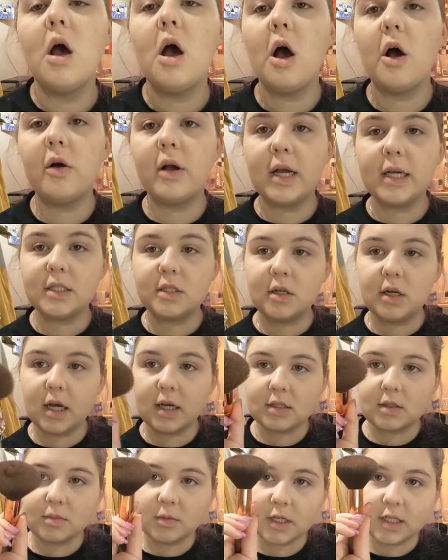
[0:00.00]
Okay, so
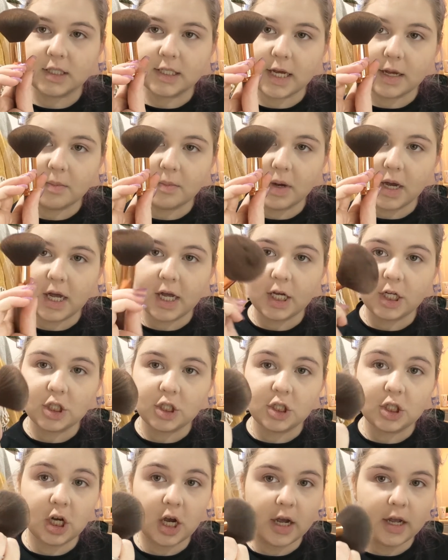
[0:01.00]
next I'm going to take my
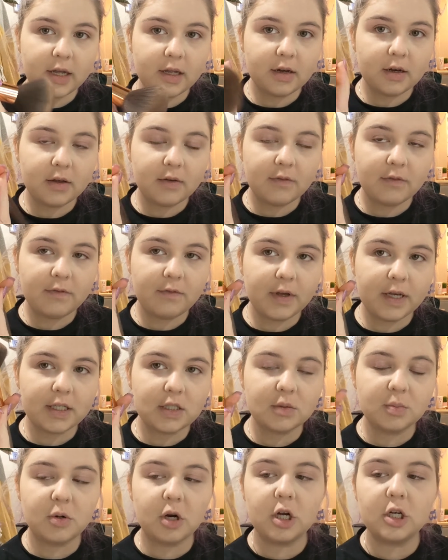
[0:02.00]
giant
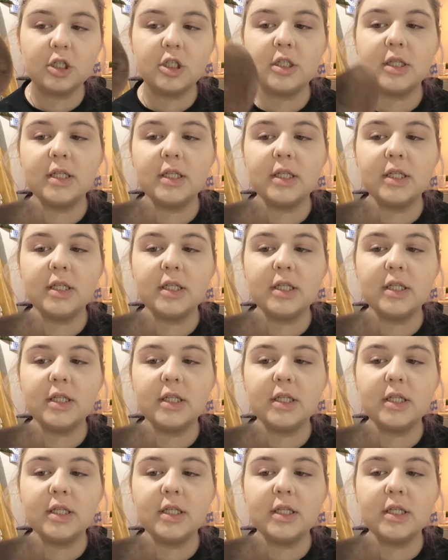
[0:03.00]
face brush.